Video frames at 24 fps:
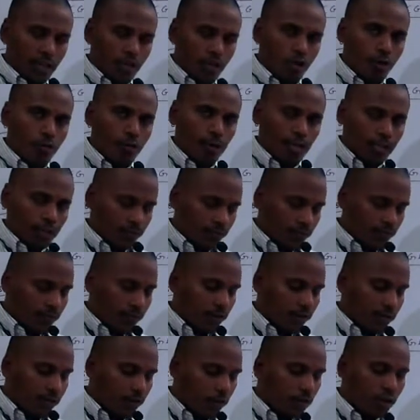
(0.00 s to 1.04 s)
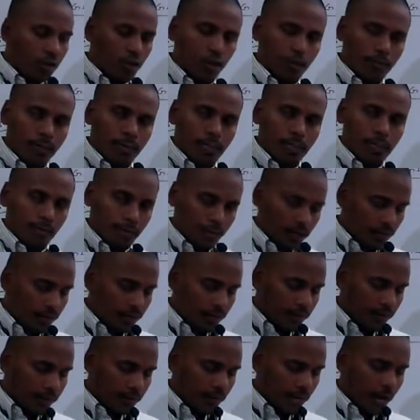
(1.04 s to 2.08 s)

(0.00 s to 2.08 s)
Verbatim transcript: kilometers, 54 kilometers per hour.